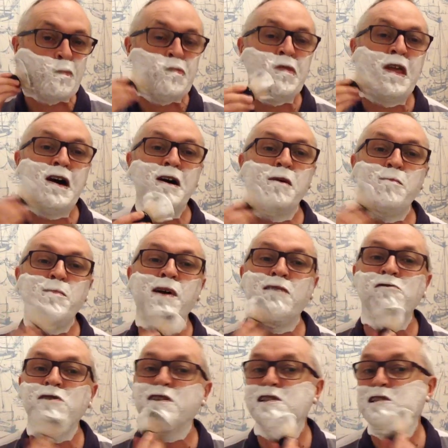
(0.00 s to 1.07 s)
Now,
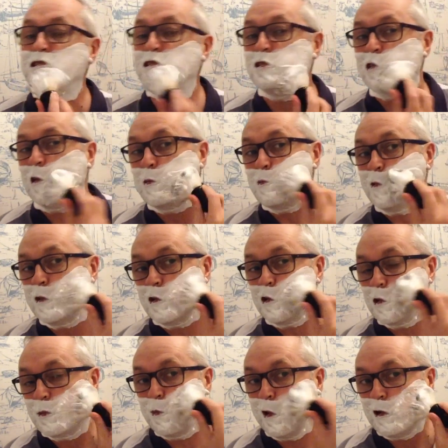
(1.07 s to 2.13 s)
apparently this soap is
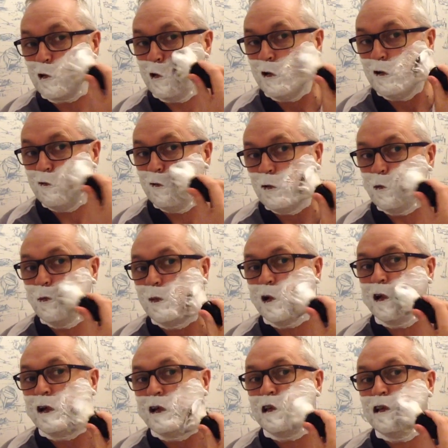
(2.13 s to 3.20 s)
specially
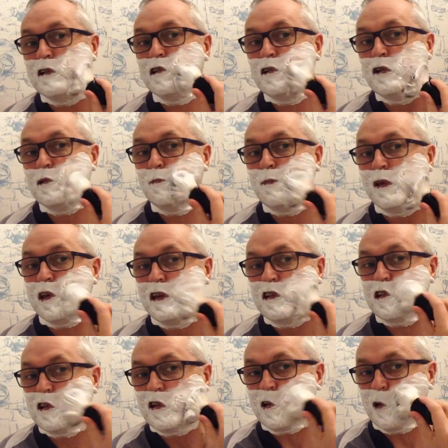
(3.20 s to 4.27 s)
formulated to be
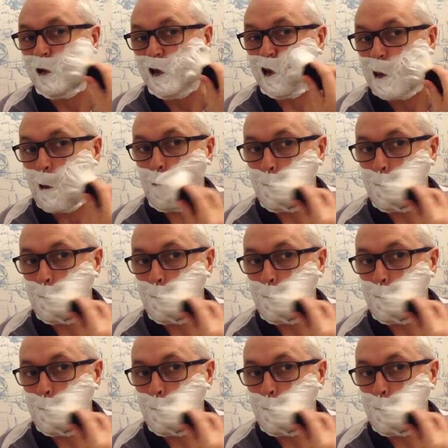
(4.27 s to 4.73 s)
slick.